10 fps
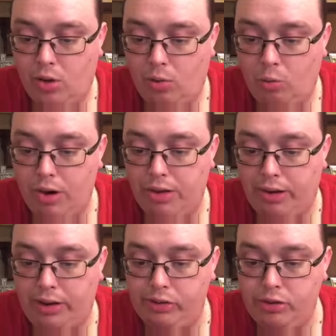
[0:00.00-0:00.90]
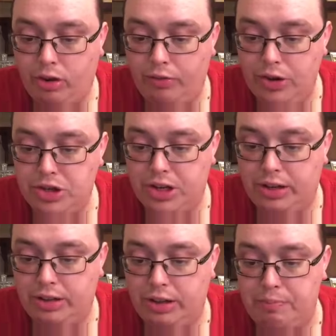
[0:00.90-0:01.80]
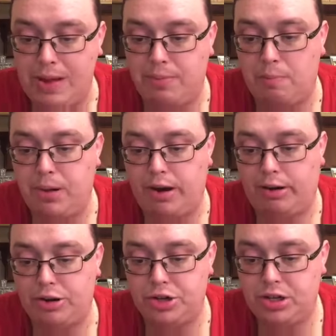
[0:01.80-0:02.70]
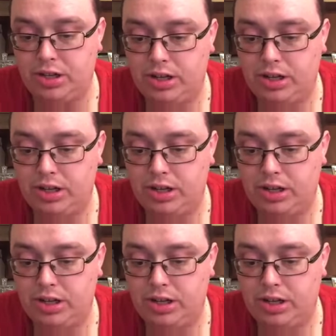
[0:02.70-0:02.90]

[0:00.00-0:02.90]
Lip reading: Where there is no vision, the people perish.